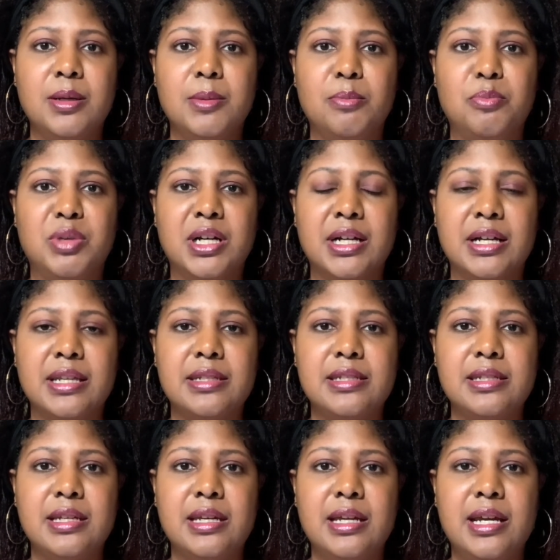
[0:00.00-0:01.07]
but
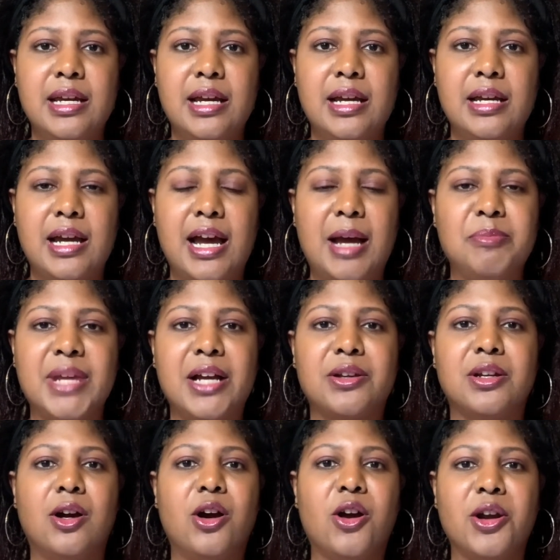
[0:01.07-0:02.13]
I'm not
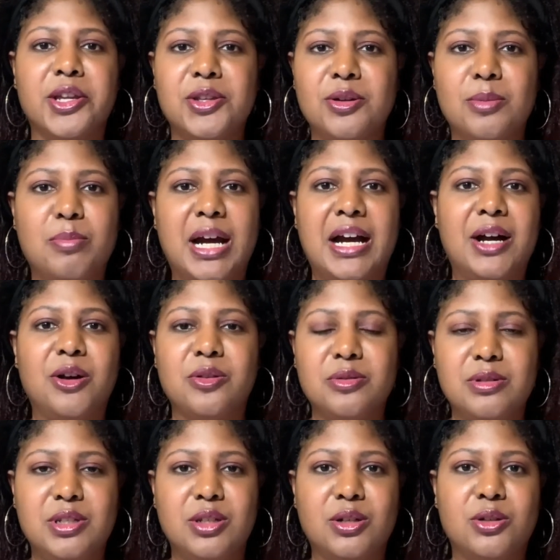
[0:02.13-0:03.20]
going to argue about,
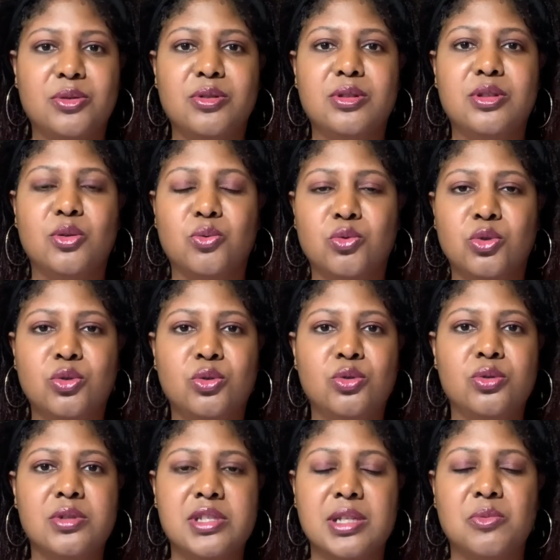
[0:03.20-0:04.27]
the
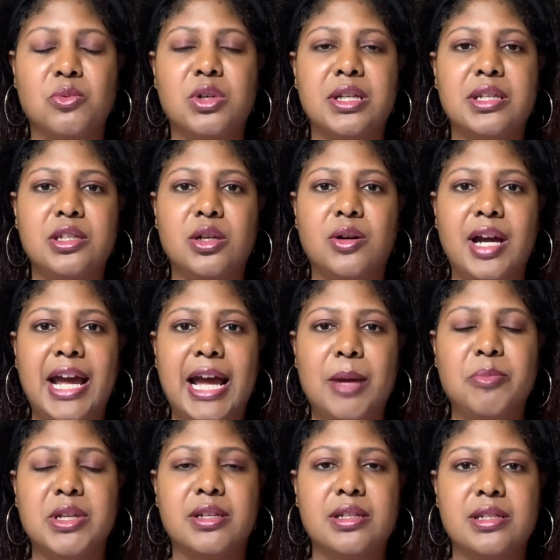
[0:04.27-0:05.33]
rules and what,
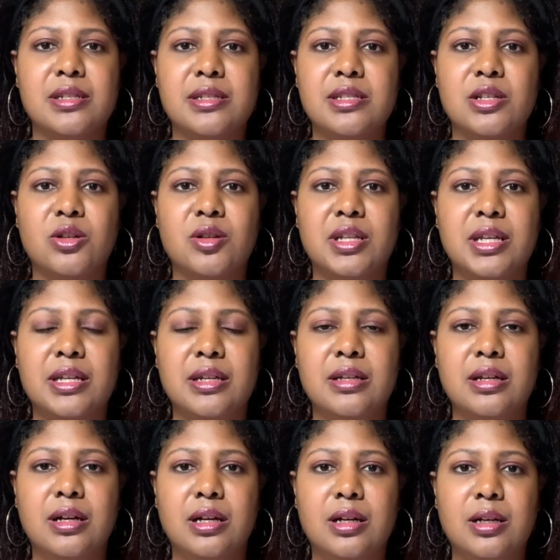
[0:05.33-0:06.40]
happened concerning,
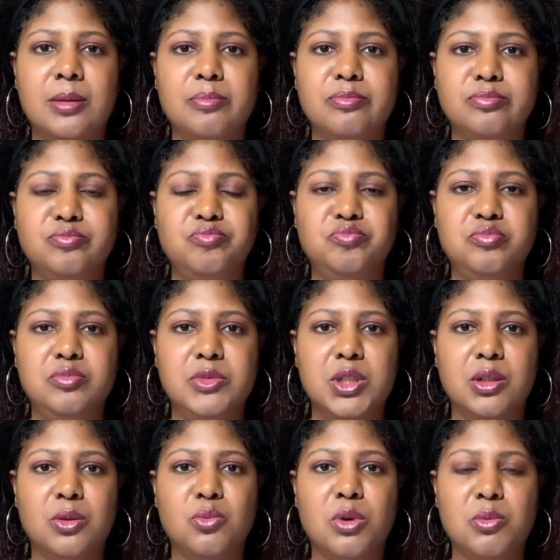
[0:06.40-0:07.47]

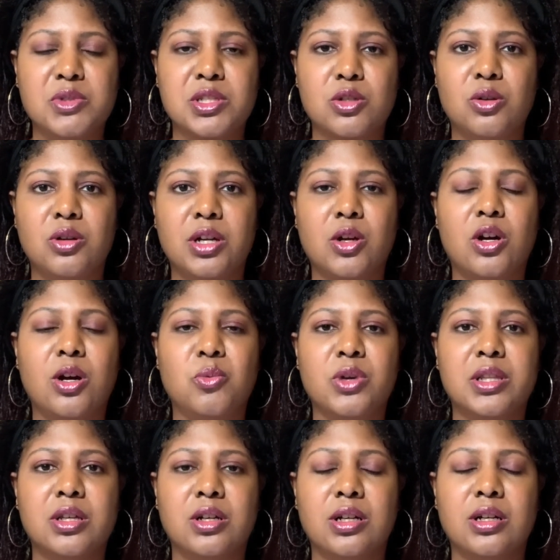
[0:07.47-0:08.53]
what was going on
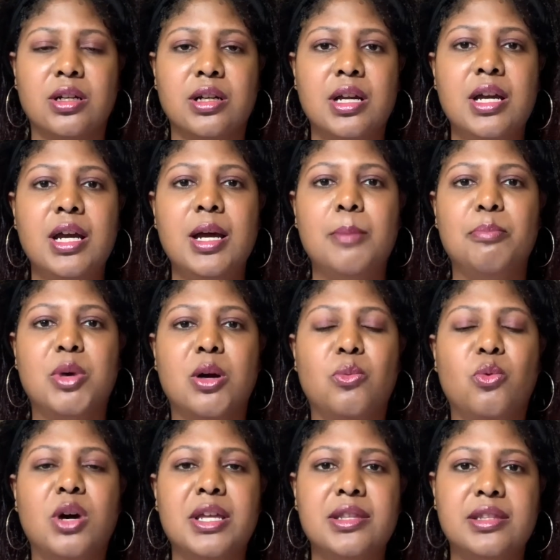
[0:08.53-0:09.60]
with her. But
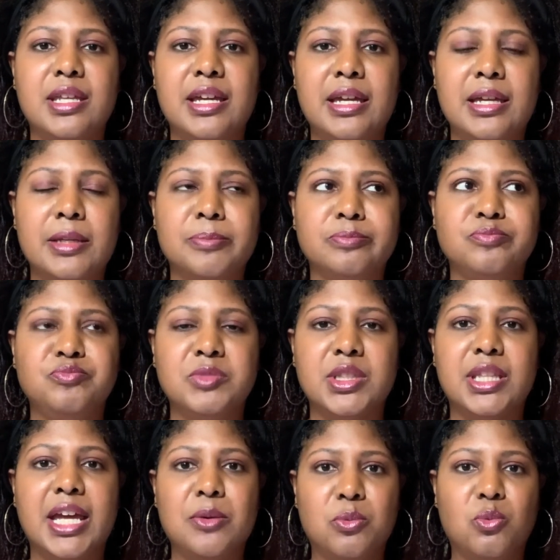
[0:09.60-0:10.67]
one thing
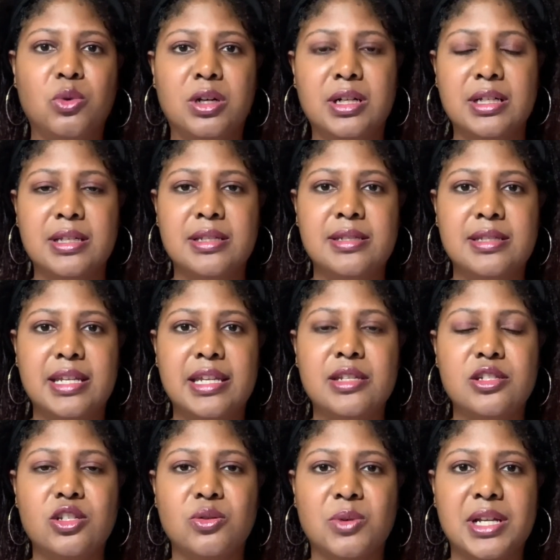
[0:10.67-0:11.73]
that was
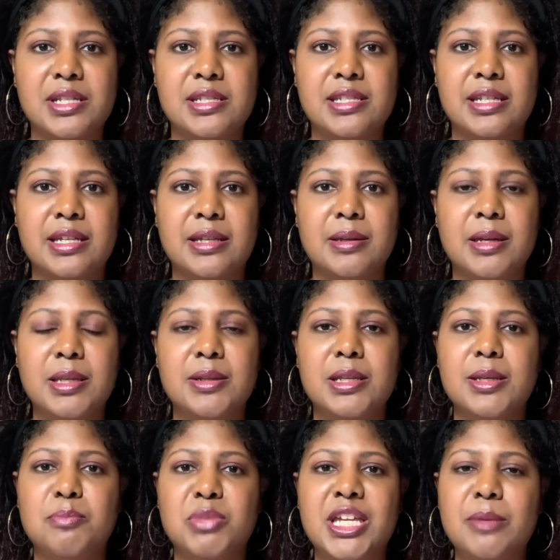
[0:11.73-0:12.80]
interesting,
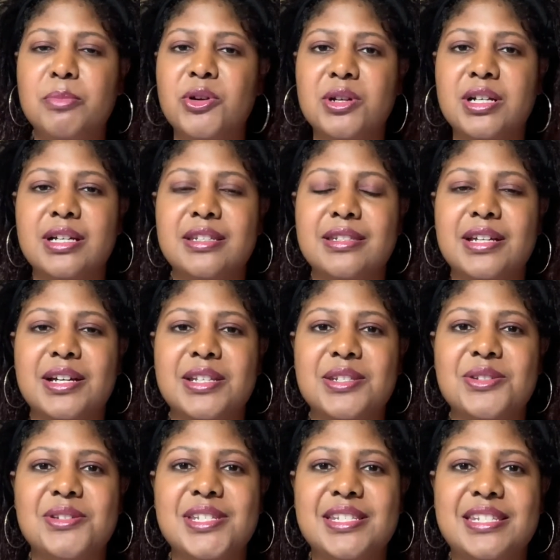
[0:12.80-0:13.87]
people couldn't
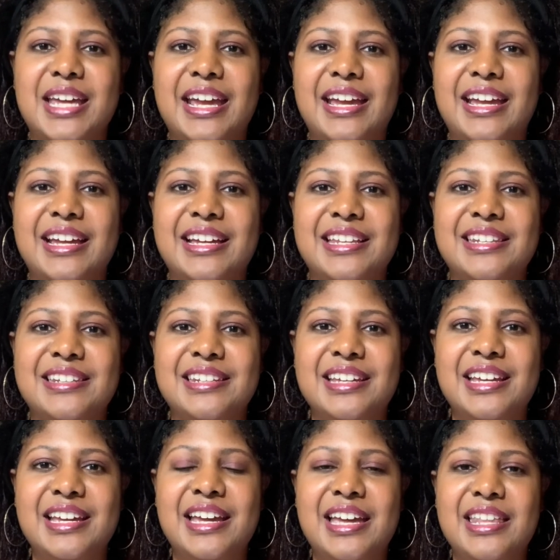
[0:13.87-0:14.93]
understand
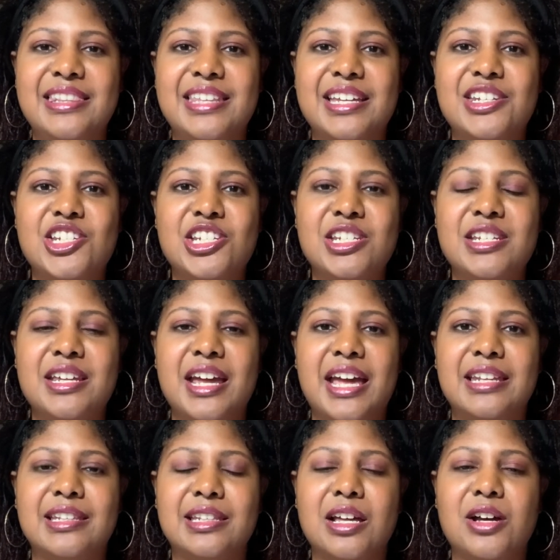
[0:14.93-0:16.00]
that she
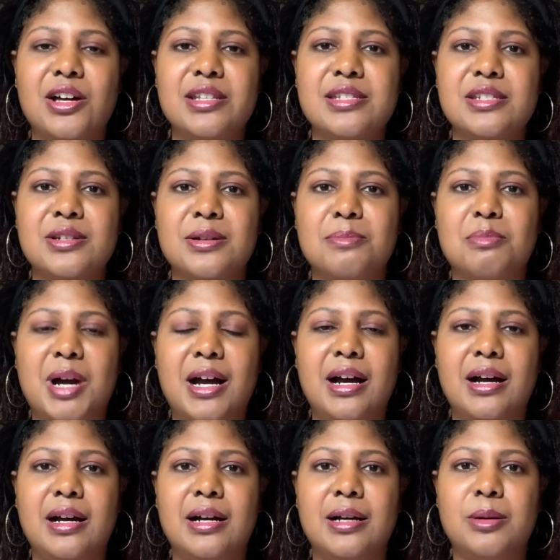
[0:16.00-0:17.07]
had lost her
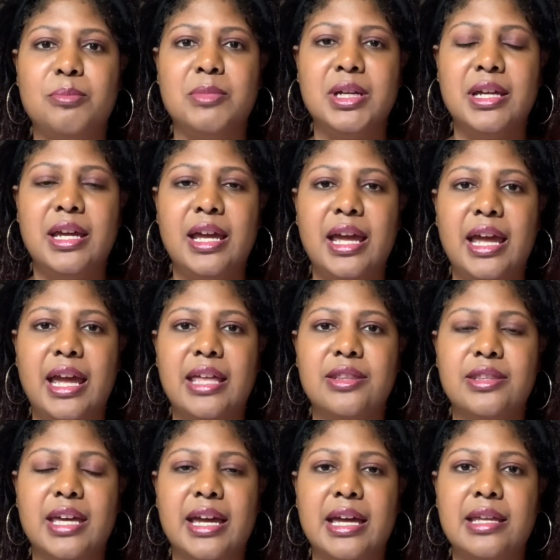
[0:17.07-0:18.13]
mom and
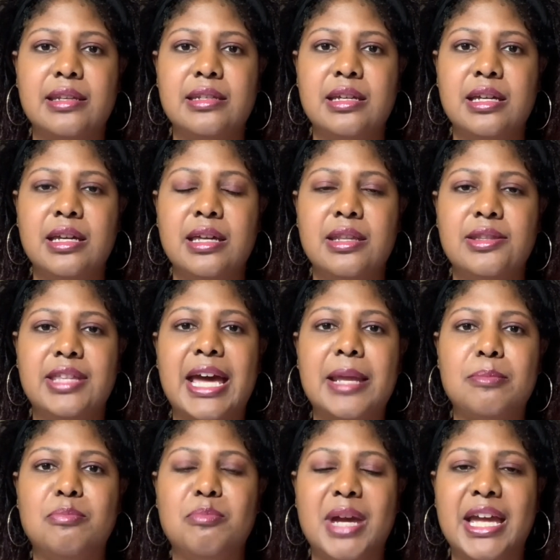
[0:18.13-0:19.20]

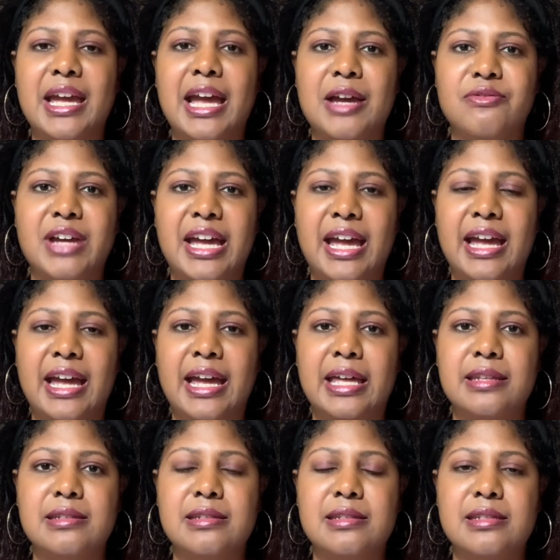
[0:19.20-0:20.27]
that may have had
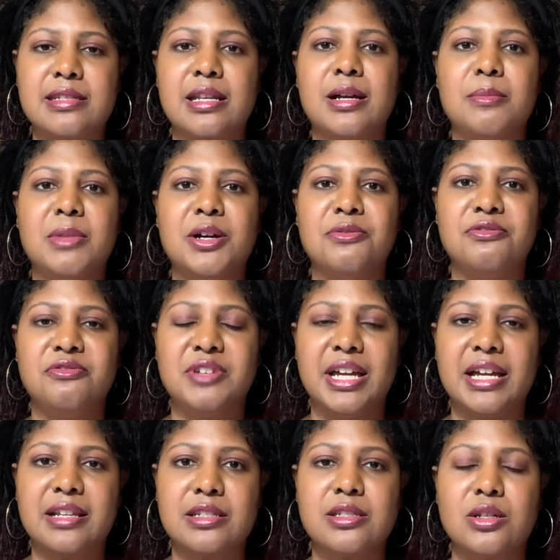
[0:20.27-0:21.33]
some
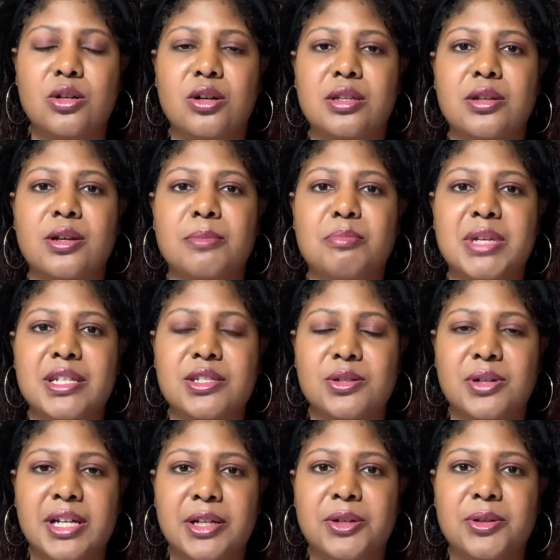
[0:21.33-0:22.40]
effect on her mental
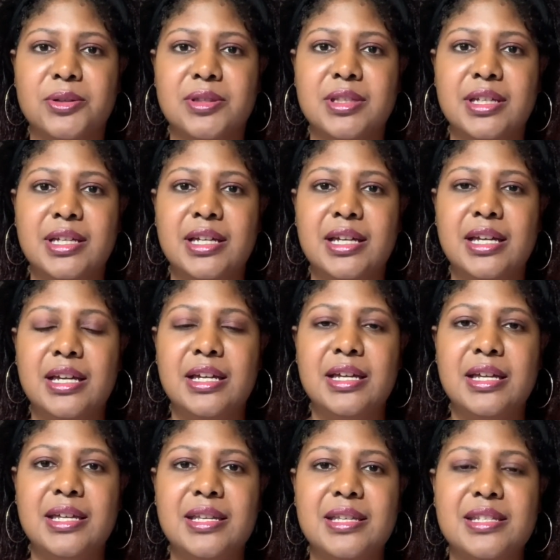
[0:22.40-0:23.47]
health.
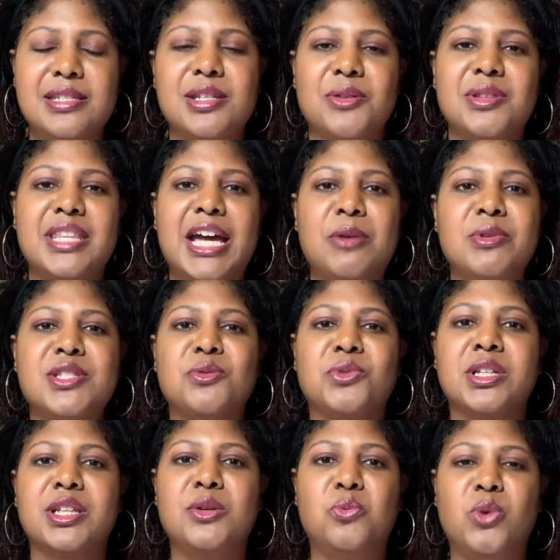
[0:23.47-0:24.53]
So that was
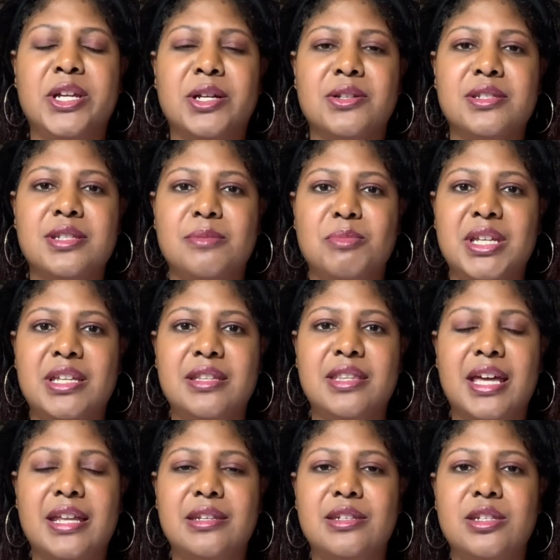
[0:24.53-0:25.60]
really weird to me
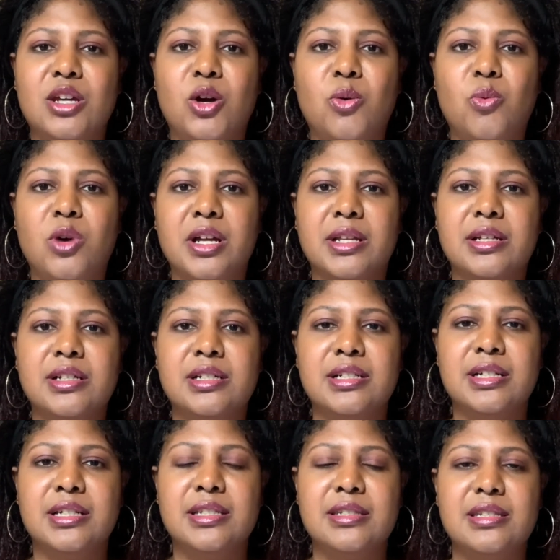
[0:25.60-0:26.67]
that no one
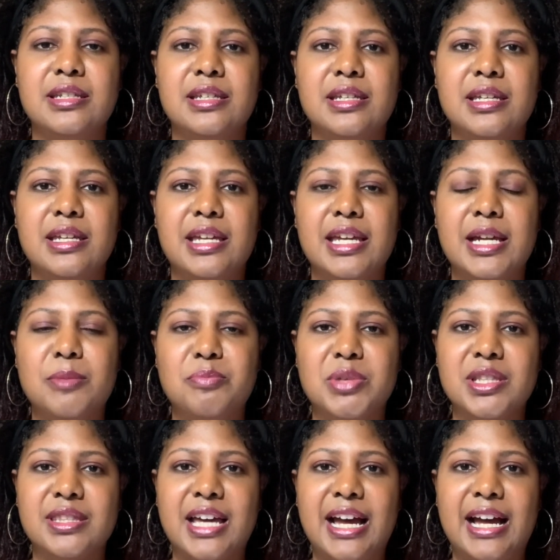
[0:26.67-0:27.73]
could
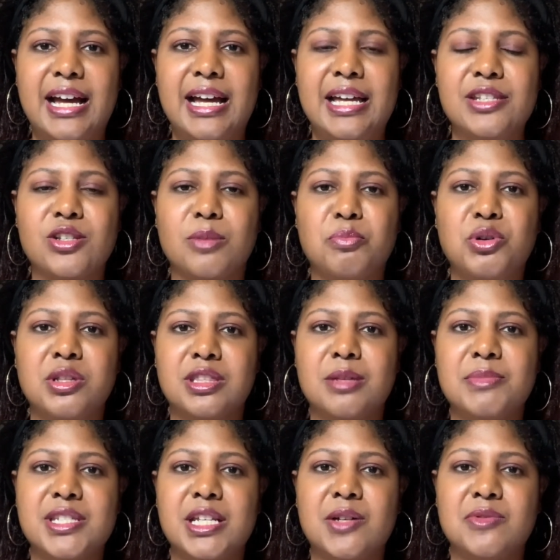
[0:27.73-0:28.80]
empathize or put
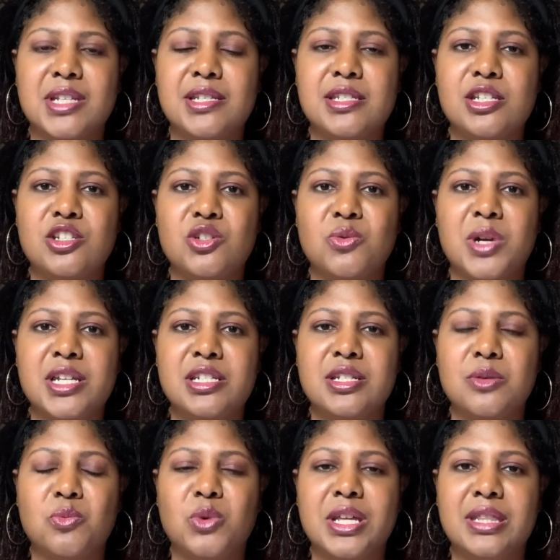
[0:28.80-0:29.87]
themselves in that situation when